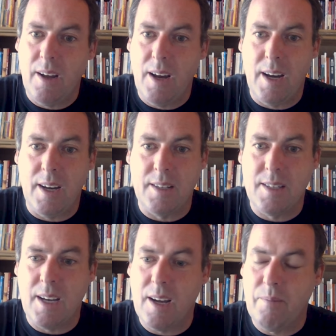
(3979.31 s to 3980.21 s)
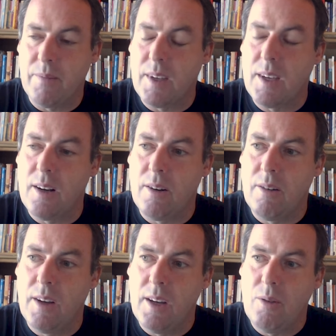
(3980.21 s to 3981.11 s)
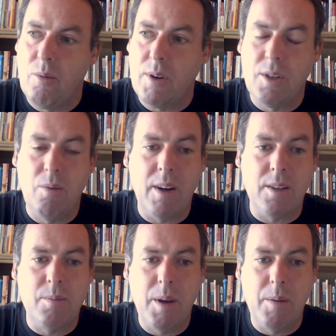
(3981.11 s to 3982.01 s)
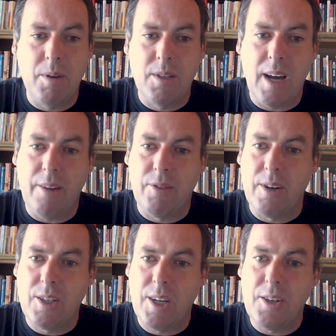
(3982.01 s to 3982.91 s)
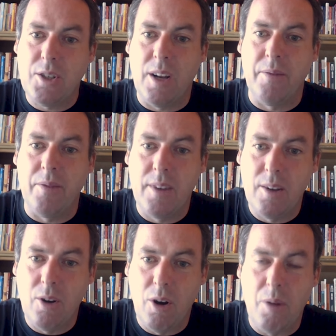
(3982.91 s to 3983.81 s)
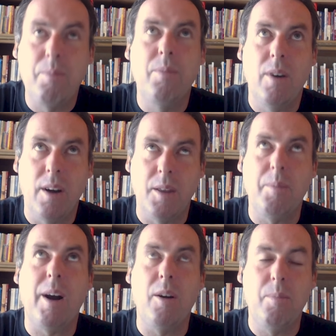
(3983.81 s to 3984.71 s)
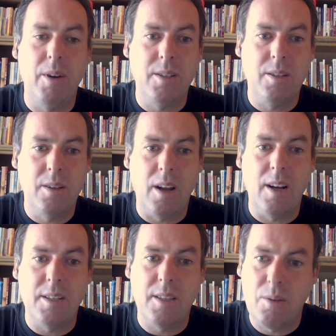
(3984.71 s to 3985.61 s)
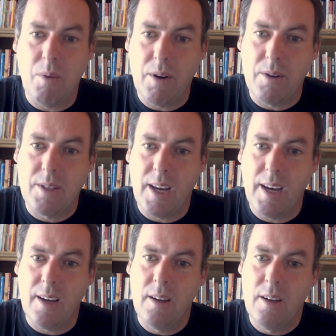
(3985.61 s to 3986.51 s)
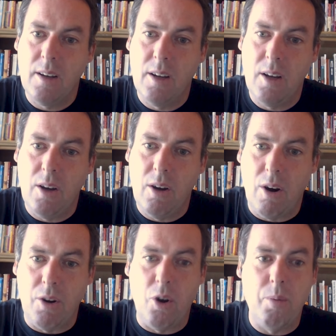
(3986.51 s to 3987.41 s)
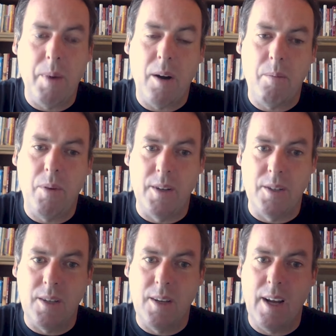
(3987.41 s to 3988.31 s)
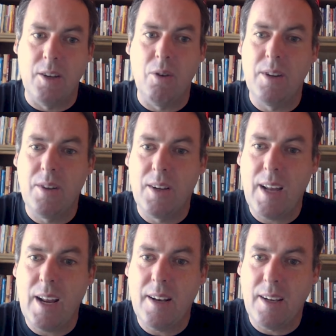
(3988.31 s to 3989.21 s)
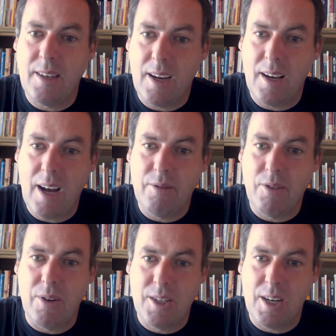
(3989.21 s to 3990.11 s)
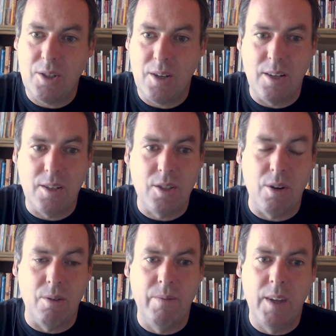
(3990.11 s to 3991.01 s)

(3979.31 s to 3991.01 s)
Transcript: And, um, you know, what do you want people to have their attention on? Up on the PowerPoint, not listening to what you're saying, or no PowerPoint, and the only thing then that they can have their attention on is you.